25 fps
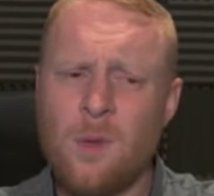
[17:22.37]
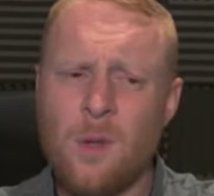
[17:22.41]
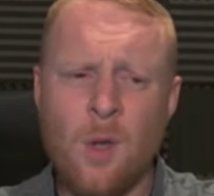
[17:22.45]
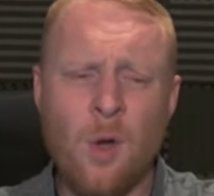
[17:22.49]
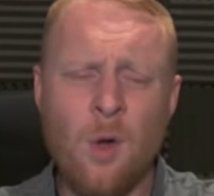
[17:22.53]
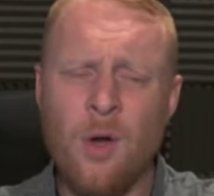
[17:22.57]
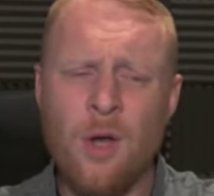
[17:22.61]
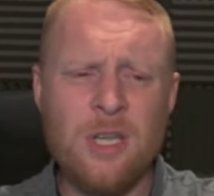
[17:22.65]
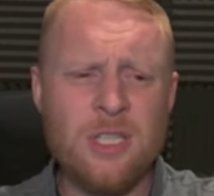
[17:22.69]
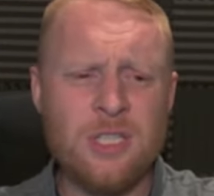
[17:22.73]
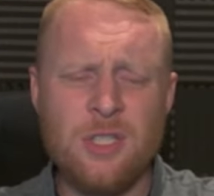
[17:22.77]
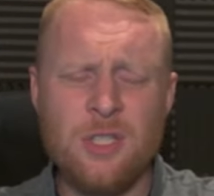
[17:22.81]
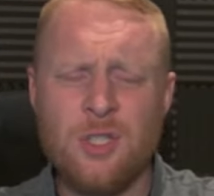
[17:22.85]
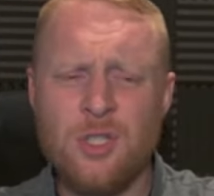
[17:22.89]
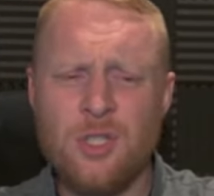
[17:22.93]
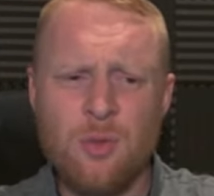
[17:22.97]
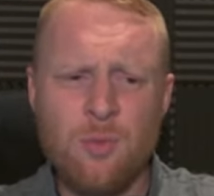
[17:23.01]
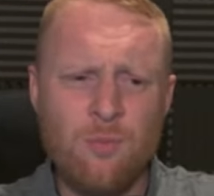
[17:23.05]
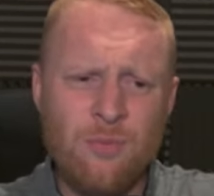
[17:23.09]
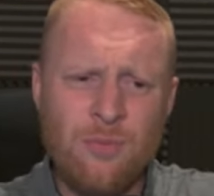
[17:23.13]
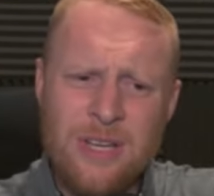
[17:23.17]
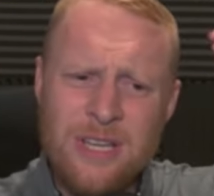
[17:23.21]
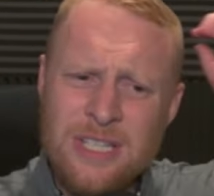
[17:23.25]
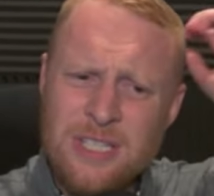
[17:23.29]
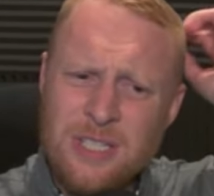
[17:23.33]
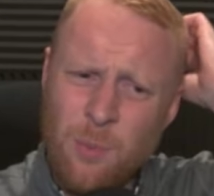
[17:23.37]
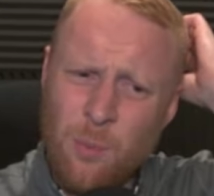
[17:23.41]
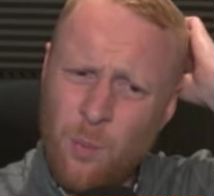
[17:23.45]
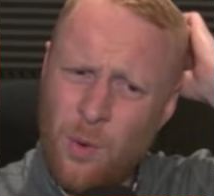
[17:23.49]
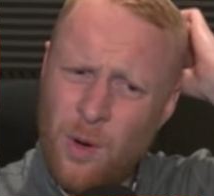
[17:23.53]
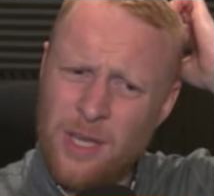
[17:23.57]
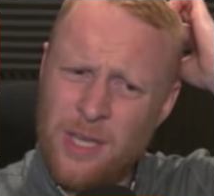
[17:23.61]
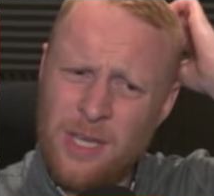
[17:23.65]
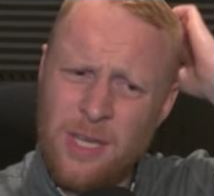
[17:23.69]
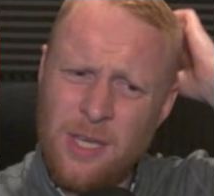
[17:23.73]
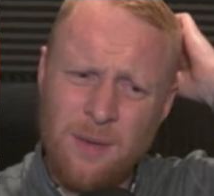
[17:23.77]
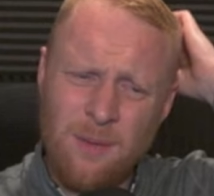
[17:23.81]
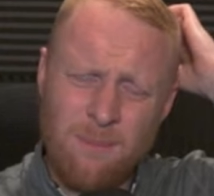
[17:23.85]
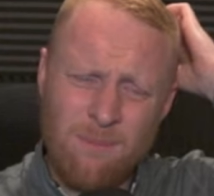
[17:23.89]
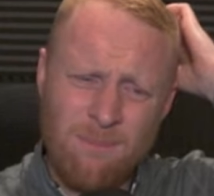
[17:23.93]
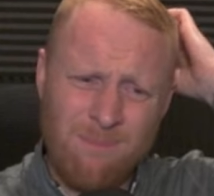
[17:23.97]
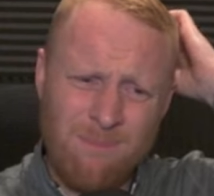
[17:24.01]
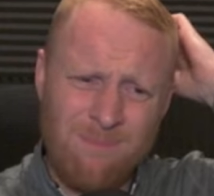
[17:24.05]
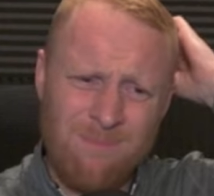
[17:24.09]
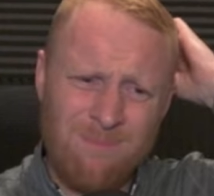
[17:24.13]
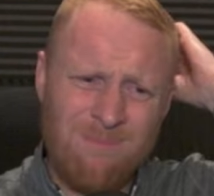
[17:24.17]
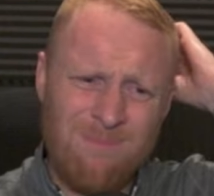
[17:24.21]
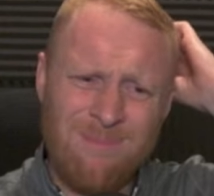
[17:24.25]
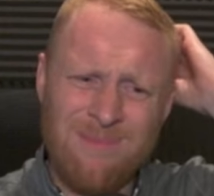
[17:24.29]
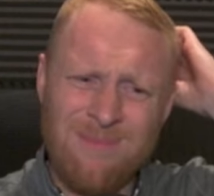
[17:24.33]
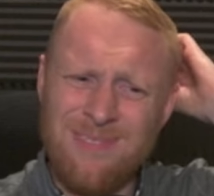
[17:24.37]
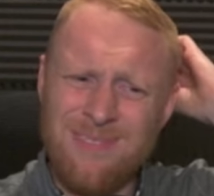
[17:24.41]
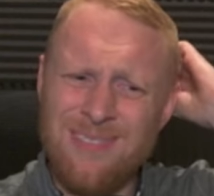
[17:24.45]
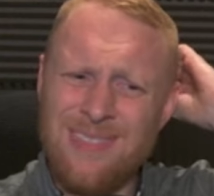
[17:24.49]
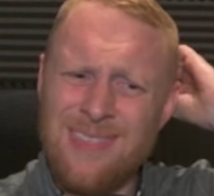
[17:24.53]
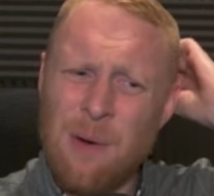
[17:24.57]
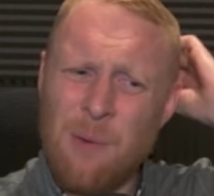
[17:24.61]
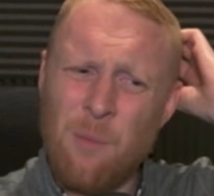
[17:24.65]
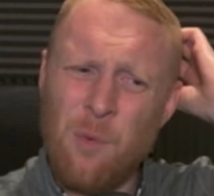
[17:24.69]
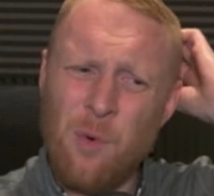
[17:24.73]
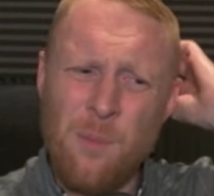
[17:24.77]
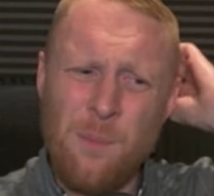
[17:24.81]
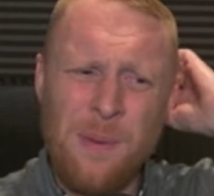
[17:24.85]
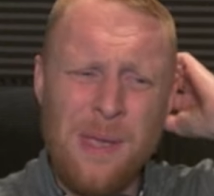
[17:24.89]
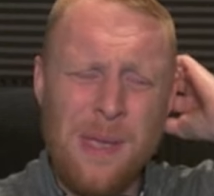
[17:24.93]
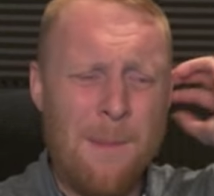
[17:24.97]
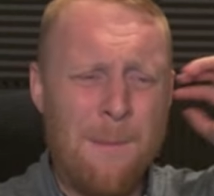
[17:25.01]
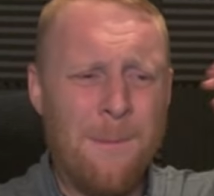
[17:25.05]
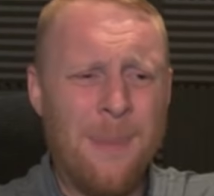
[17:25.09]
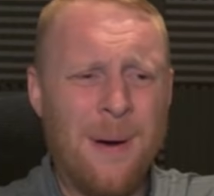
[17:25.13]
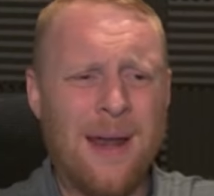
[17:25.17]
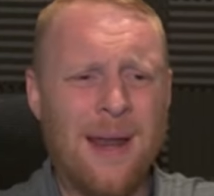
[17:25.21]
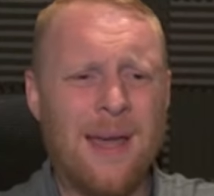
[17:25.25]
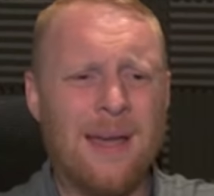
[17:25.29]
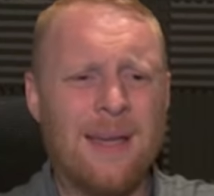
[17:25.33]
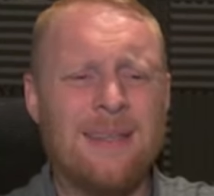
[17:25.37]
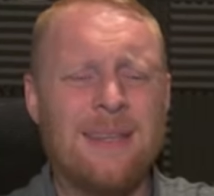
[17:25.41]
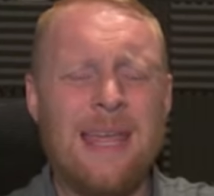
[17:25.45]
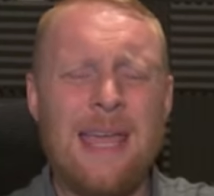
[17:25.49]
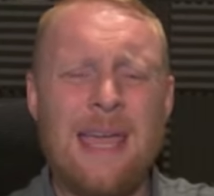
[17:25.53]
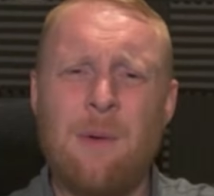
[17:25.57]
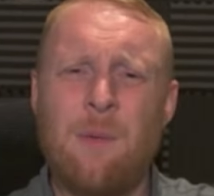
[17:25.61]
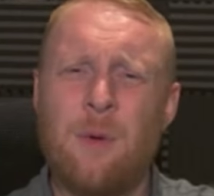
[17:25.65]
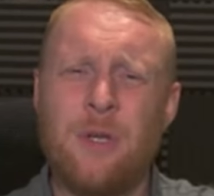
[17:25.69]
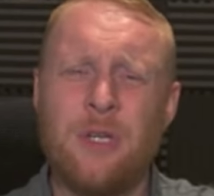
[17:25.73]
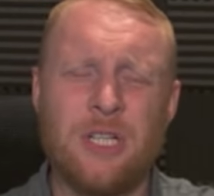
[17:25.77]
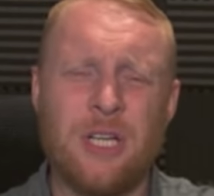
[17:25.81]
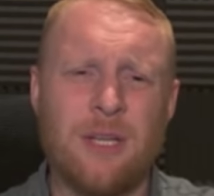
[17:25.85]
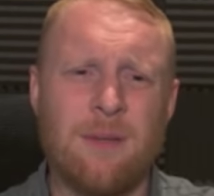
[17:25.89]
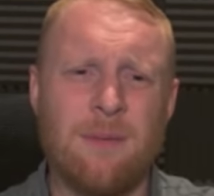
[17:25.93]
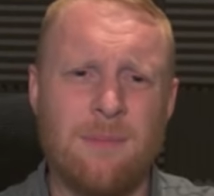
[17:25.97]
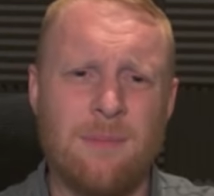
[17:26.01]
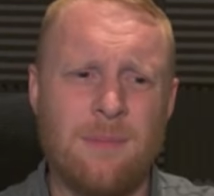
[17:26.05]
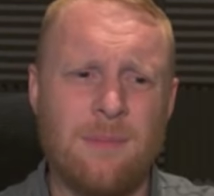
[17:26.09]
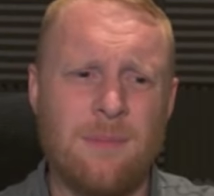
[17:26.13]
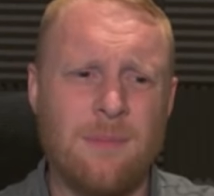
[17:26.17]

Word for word: unless there's some reason why that would be a bad idea, which I,